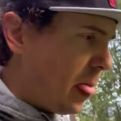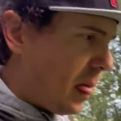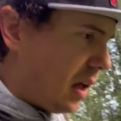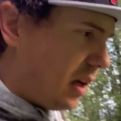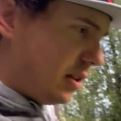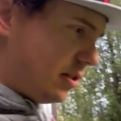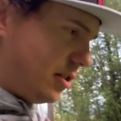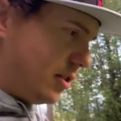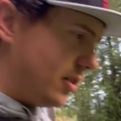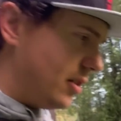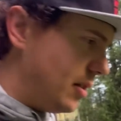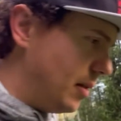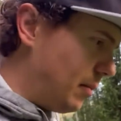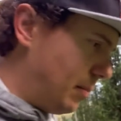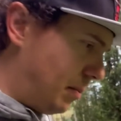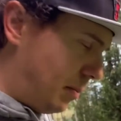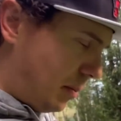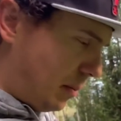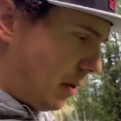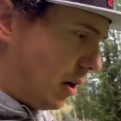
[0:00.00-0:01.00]
is
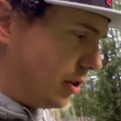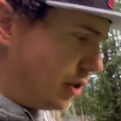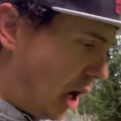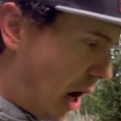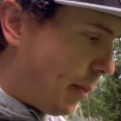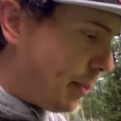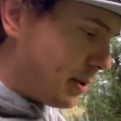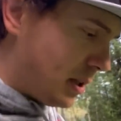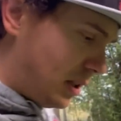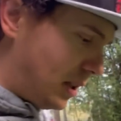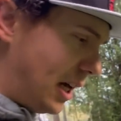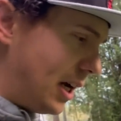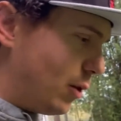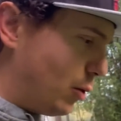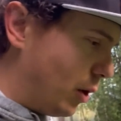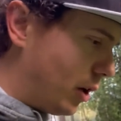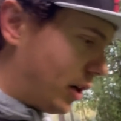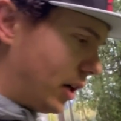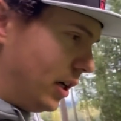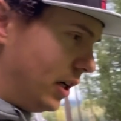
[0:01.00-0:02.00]
on top of the leg
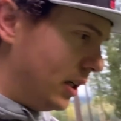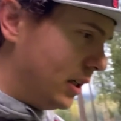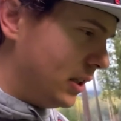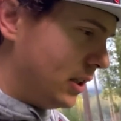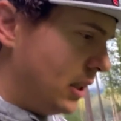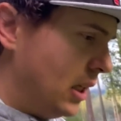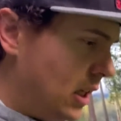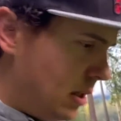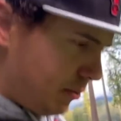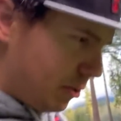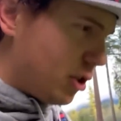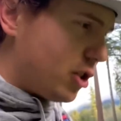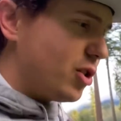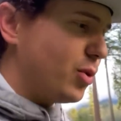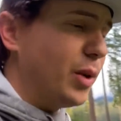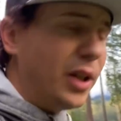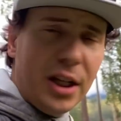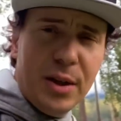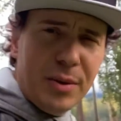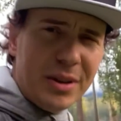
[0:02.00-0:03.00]
work, just
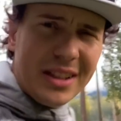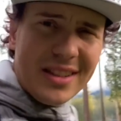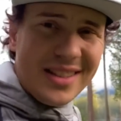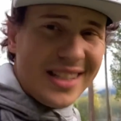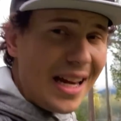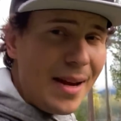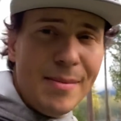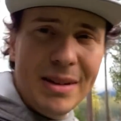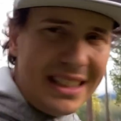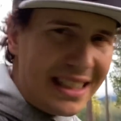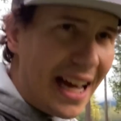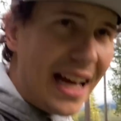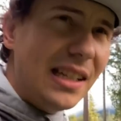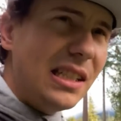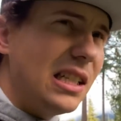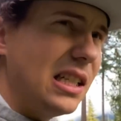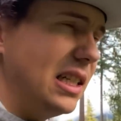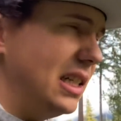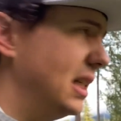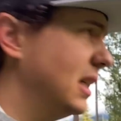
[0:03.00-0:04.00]
swinging with the same
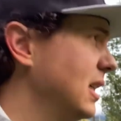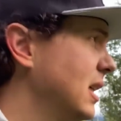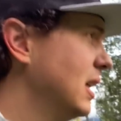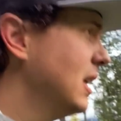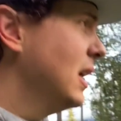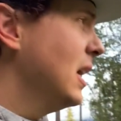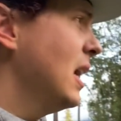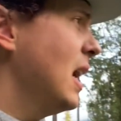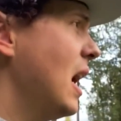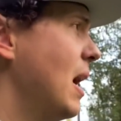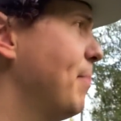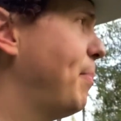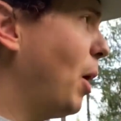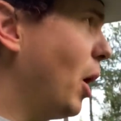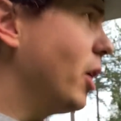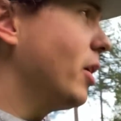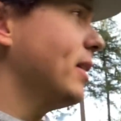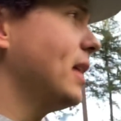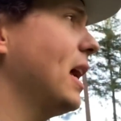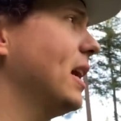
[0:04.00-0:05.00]
intensity. And
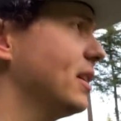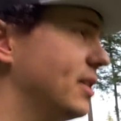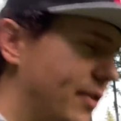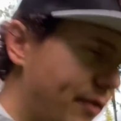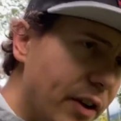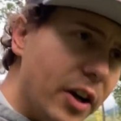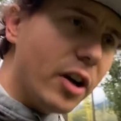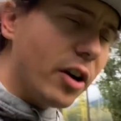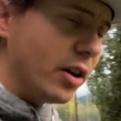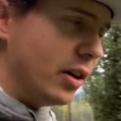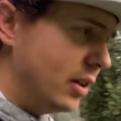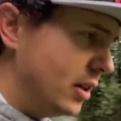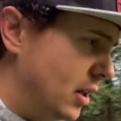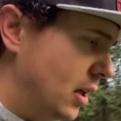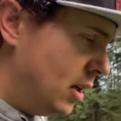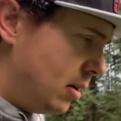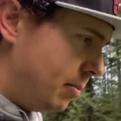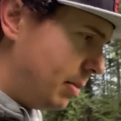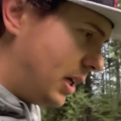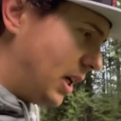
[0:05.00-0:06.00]
part of that is fear,
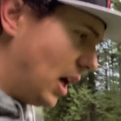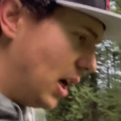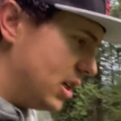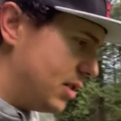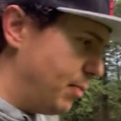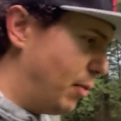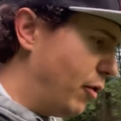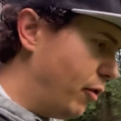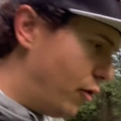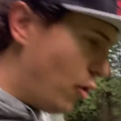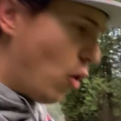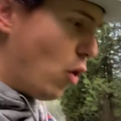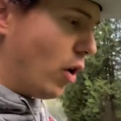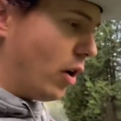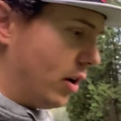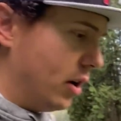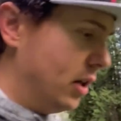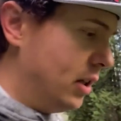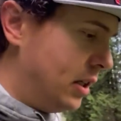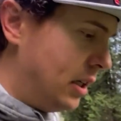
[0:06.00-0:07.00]
because
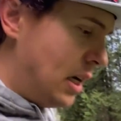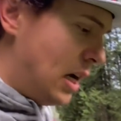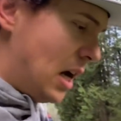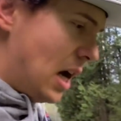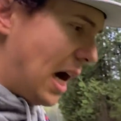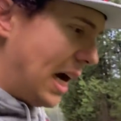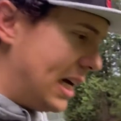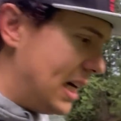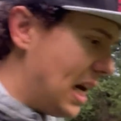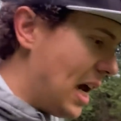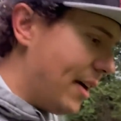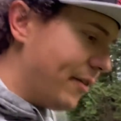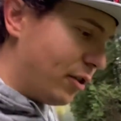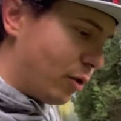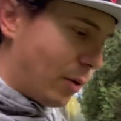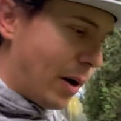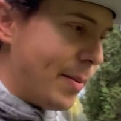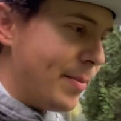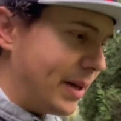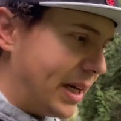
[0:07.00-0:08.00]
before I didn't have the
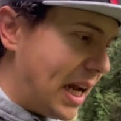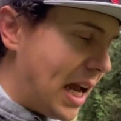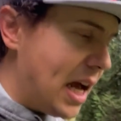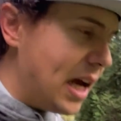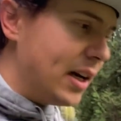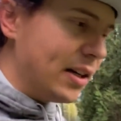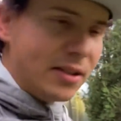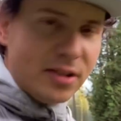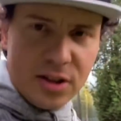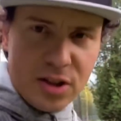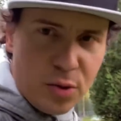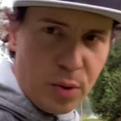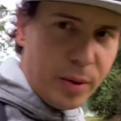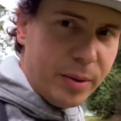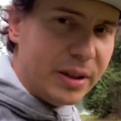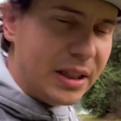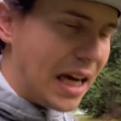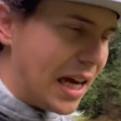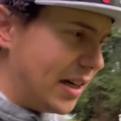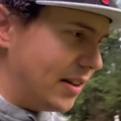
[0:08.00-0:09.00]
right mechanics to swing
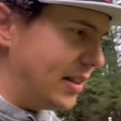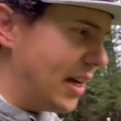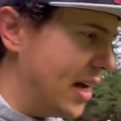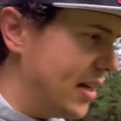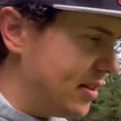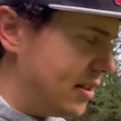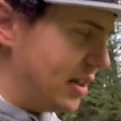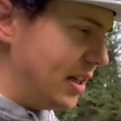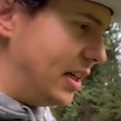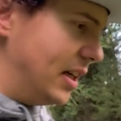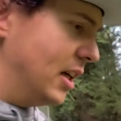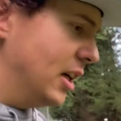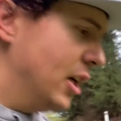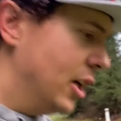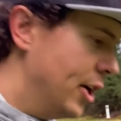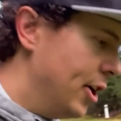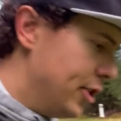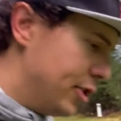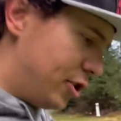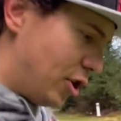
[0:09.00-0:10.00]
with that intensity.
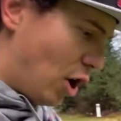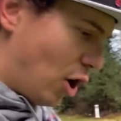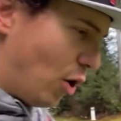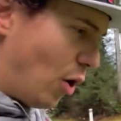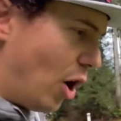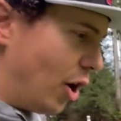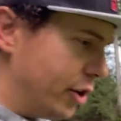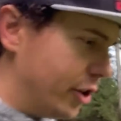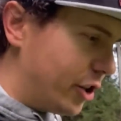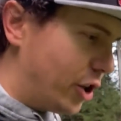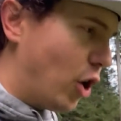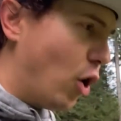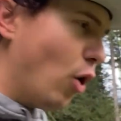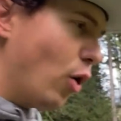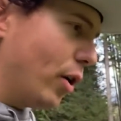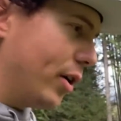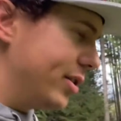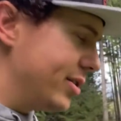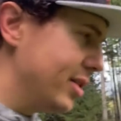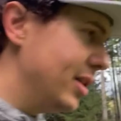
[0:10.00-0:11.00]
So on the
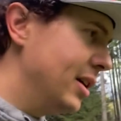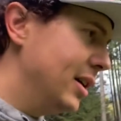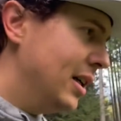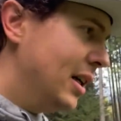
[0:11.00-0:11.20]
course,